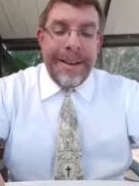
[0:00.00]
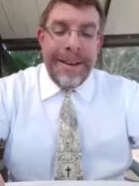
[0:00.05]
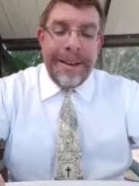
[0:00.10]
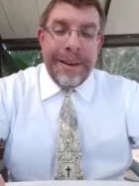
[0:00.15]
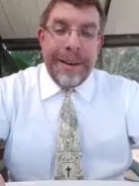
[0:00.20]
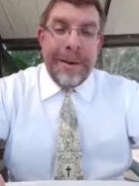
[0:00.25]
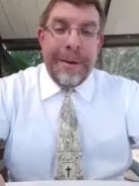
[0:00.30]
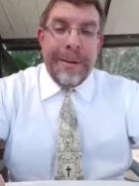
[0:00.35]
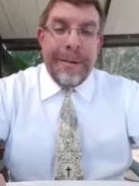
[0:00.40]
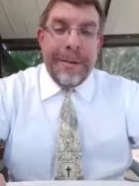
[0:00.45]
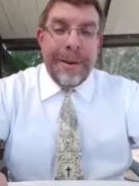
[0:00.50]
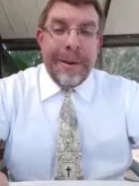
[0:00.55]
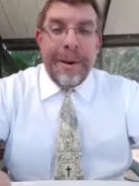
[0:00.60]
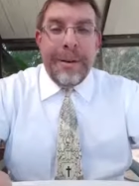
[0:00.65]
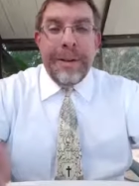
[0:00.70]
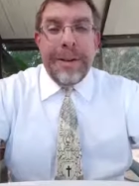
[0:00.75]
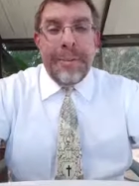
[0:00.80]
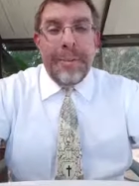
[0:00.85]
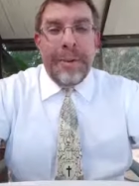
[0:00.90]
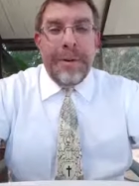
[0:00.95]
you know,
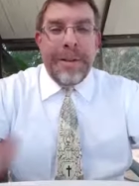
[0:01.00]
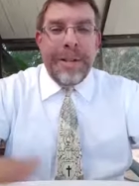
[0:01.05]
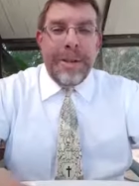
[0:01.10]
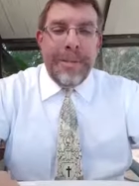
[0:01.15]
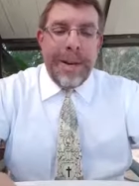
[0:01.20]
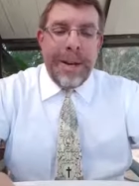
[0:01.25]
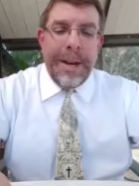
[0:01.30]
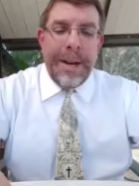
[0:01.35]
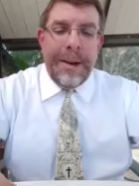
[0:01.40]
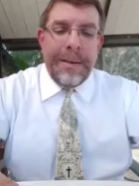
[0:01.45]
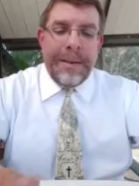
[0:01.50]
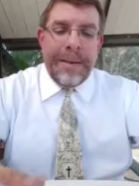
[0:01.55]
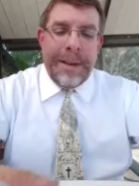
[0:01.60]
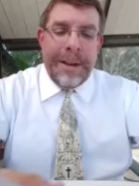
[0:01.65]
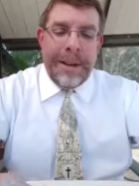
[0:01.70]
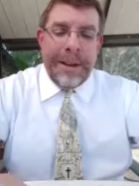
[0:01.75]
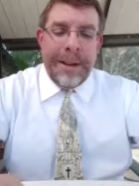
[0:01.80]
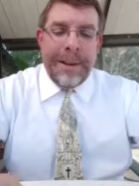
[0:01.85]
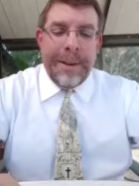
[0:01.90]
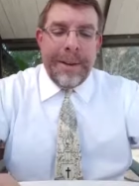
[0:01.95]
go support somebody else
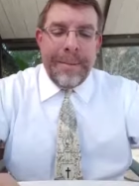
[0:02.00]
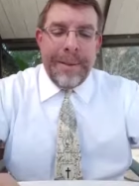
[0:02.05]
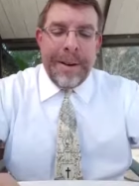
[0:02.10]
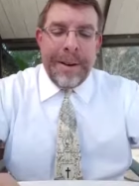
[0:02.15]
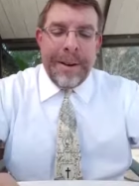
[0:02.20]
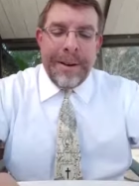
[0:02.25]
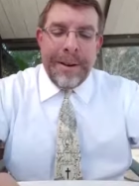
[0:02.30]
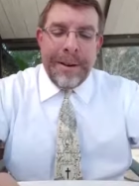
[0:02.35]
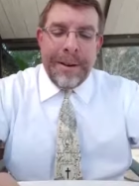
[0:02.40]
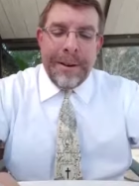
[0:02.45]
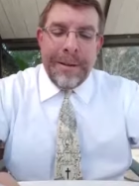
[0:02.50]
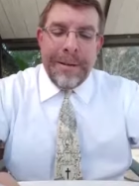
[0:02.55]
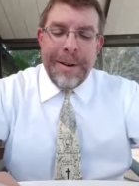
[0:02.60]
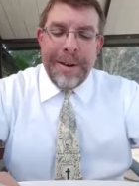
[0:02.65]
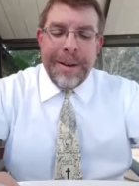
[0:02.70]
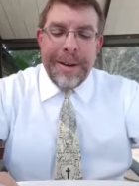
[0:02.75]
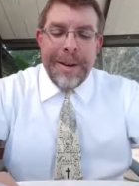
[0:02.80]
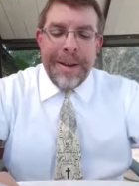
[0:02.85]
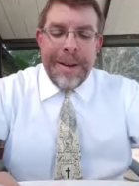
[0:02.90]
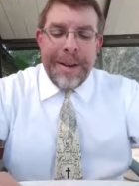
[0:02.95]
then. I mean, you know,
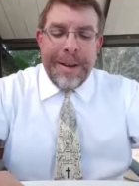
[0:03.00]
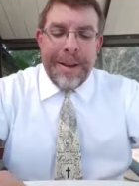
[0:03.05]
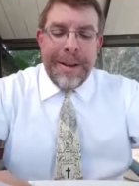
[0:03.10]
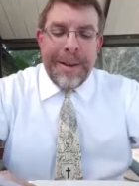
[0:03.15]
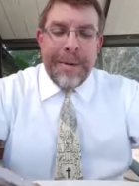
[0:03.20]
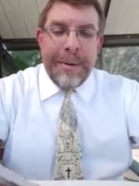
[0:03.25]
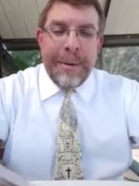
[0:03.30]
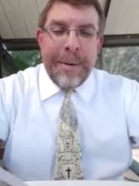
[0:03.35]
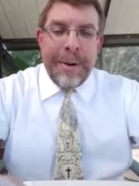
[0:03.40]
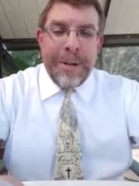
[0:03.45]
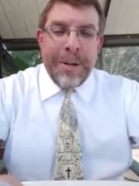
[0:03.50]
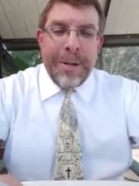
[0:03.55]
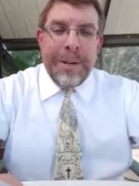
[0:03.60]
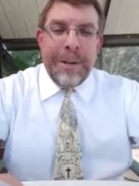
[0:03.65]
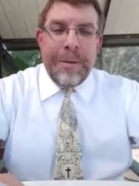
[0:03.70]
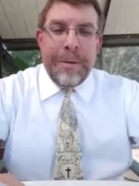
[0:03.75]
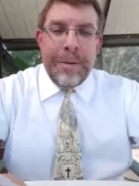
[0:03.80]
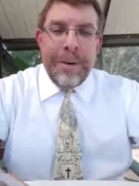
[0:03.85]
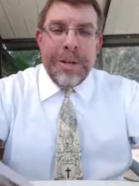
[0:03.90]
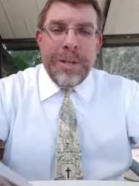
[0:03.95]
it, we
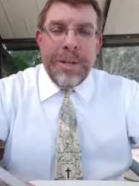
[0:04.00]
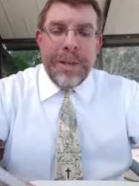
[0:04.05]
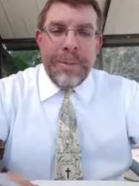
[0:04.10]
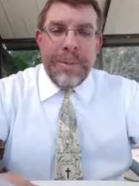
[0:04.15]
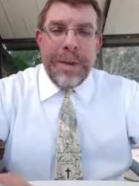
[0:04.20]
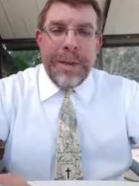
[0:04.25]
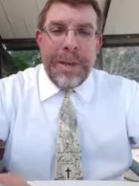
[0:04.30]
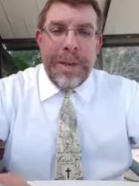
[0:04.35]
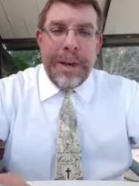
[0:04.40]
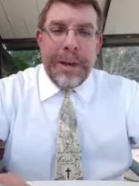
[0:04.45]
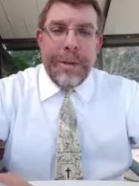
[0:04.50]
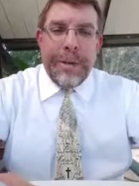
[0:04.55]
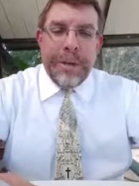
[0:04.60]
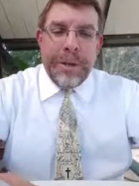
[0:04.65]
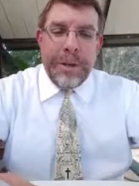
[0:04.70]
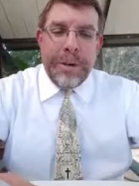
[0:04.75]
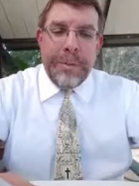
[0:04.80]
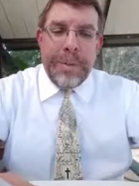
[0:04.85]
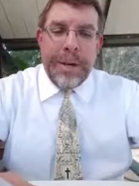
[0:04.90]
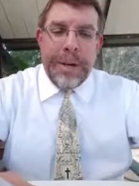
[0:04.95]
shouldn't we shouldn't be late
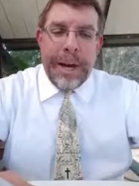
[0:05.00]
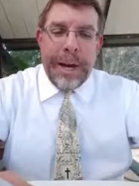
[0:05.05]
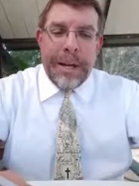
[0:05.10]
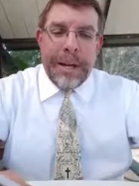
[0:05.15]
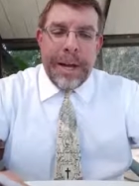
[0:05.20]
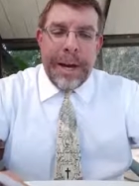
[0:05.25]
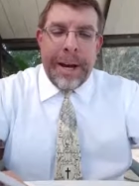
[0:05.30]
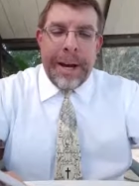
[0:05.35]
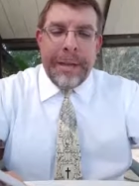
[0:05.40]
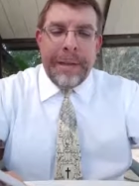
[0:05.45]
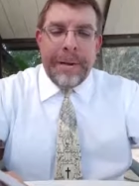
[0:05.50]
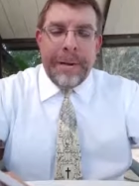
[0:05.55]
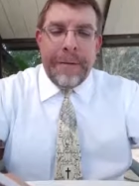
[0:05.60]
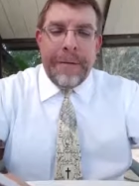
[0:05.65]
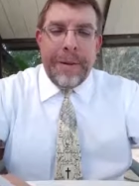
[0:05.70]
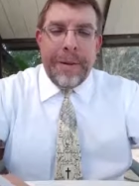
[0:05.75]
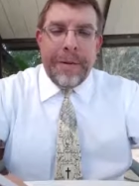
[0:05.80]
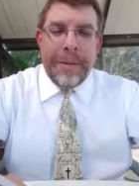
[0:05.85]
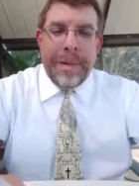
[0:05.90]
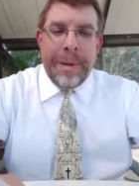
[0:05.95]
shouldn't be like that. So
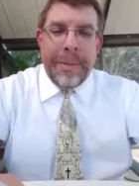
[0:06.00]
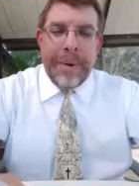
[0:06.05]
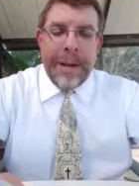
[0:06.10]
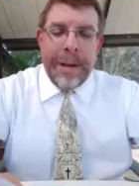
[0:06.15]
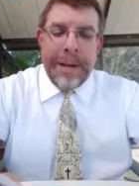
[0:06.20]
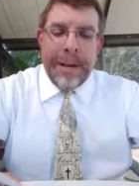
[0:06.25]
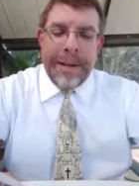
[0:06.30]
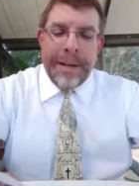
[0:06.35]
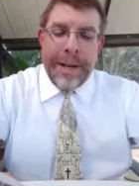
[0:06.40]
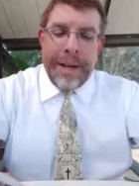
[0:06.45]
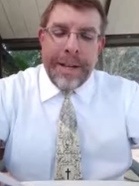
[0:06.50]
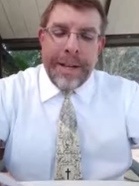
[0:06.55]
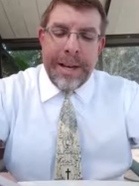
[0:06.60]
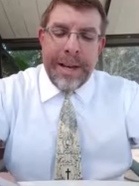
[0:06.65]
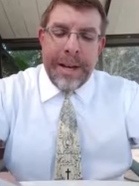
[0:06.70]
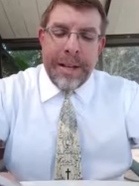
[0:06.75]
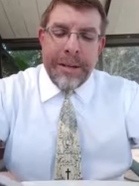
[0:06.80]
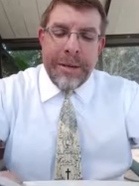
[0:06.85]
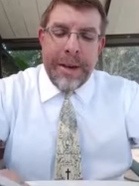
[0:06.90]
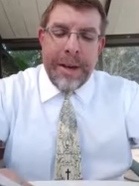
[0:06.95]
if you're somebody that's like
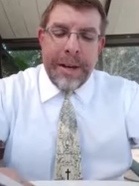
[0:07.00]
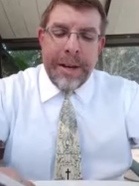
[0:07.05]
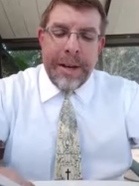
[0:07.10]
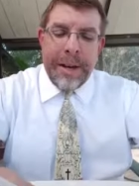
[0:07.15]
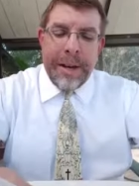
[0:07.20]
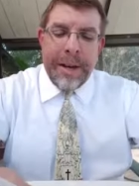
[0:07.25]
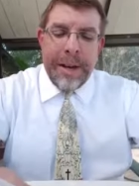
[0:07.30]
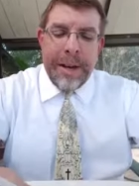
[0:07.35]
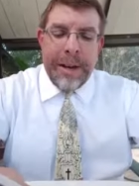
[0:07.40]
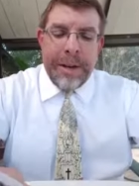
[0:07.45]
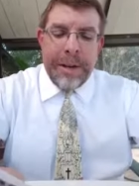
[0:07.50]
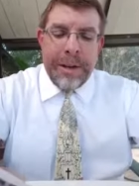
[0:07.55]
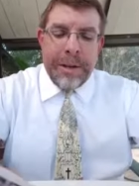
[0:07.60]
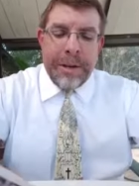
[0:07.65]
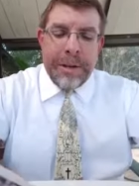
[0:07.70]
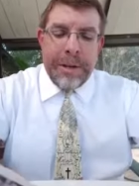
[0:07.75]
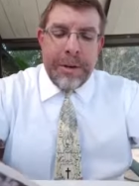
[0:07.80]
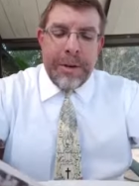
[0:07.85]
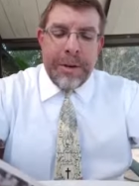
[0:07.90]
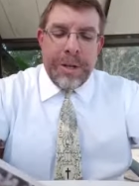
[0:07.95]
that trying to
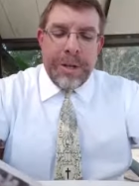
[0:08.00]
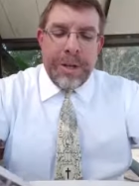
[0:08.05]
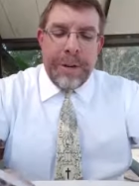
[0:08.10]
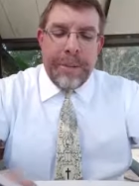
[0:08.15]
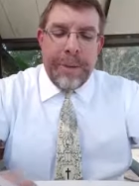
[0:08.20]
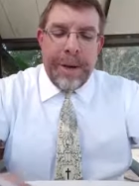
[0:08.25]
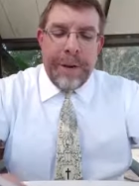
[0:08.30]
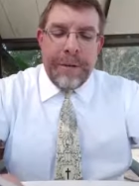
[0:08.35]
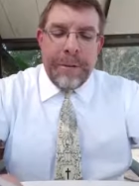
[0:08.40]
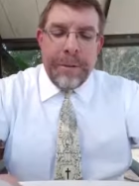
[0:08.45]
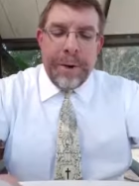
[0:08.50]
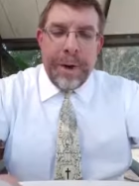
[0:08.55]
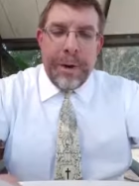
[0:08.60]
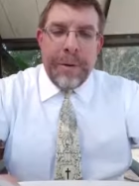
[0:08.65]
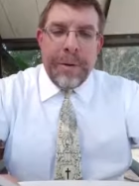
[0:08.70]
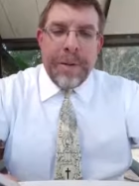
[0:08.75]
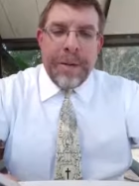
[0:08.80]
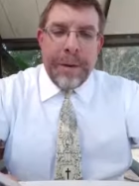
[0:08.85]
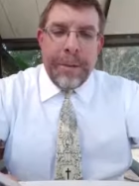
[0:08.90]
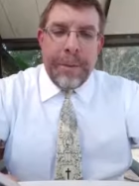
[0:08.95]
discourage somebody from
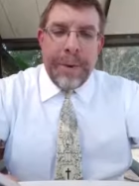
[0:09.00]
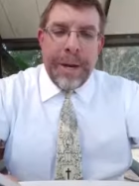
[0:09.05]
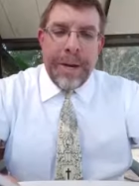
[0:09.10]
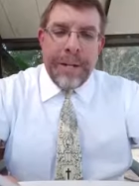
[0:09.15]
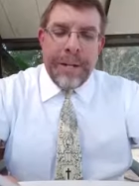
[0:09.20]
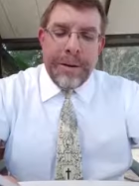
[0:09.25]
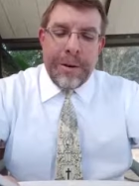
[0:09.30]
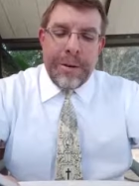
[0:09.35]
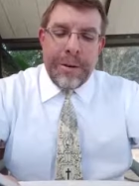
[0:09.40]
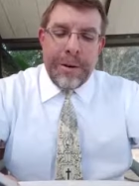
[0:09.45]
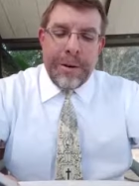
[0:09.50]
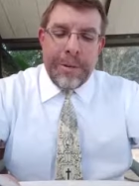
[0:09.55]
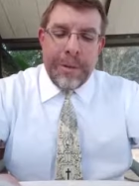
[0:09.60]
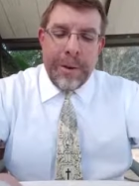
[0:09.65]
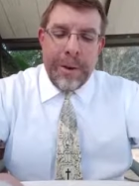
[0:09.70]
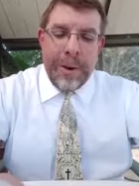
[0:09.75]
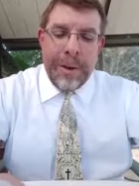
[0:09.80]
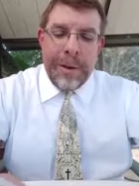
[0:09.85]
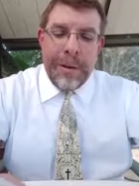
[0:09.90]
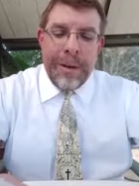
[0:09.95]
going someplace certain,
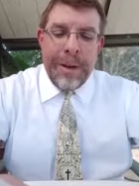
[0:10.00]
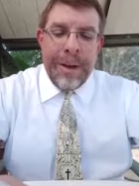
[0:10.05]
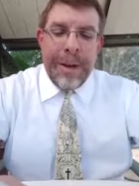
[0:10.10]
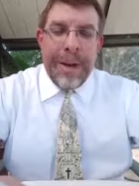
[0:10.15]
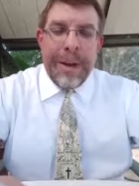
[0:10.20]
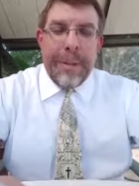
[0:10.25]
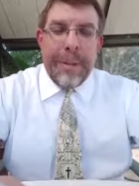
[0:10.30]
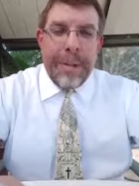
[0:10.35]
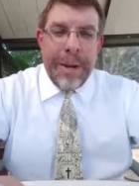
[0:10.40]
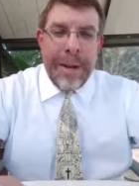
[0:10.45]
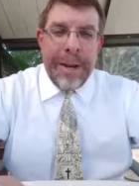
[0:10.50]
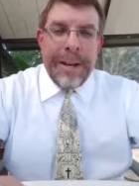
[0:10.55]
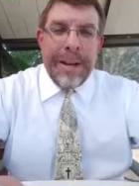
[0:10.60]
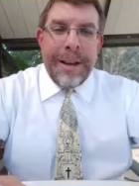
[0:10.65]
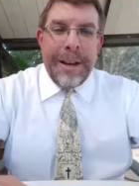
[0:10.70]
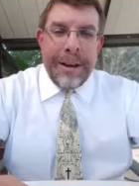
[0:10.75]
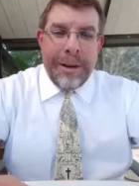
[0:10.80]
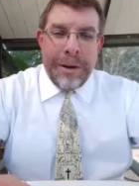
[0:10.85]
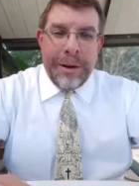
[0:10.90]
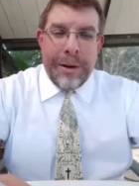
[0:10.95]
well, be an
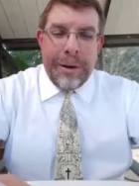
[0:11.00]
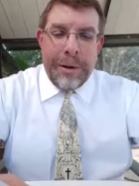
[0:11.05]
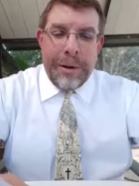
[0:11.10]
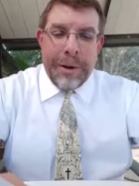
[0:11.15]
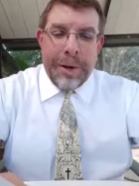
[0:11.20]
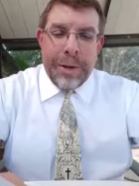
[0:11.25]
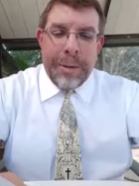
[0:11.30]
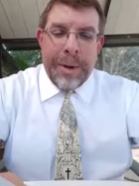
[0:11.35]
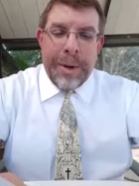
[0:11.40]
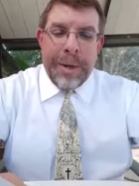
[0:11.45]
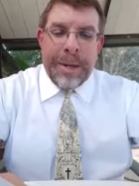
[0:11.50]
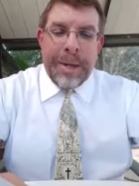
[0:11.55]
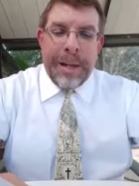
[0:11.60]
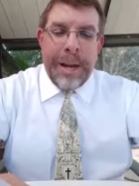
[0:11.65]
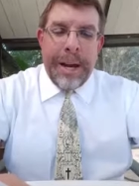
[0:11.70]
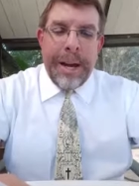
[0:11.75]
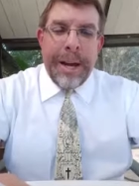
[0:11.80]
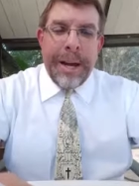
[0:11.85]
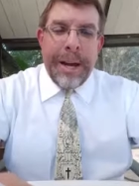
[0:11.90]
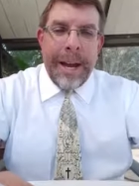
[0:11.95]
encouragement.
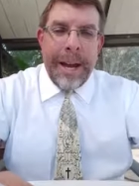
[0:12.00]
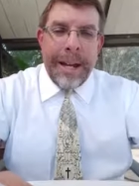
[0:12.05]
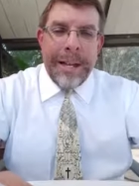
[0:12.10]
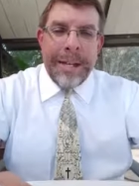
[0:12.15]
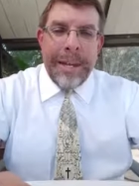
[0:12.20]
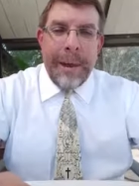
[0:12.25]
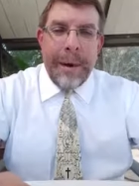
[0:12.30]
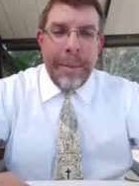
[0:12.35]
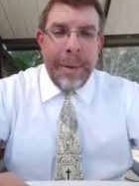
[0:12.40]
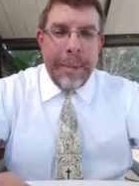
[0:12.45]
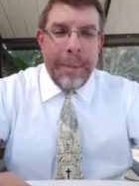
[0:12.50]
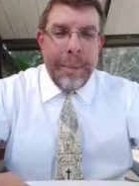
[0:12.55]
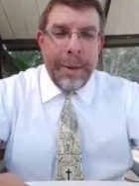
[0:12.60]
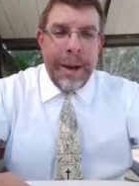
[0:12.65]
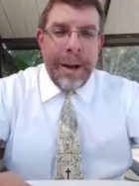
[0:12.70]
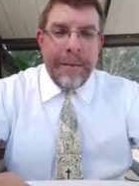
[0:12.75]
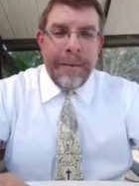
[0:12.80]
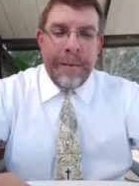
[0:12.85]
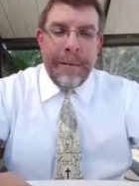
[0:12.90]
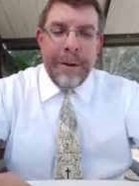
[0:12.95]
Say, "Yes, I'll be
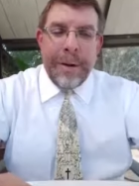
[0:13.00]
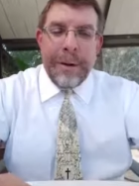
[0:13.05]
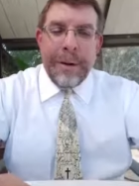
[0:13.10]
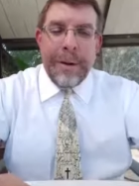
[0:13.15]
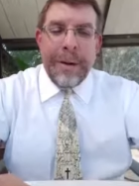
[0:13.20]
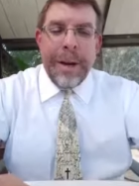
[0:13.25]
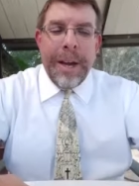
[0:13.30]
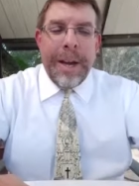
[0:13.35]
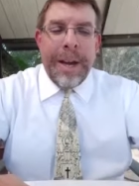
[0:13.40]
praying for you."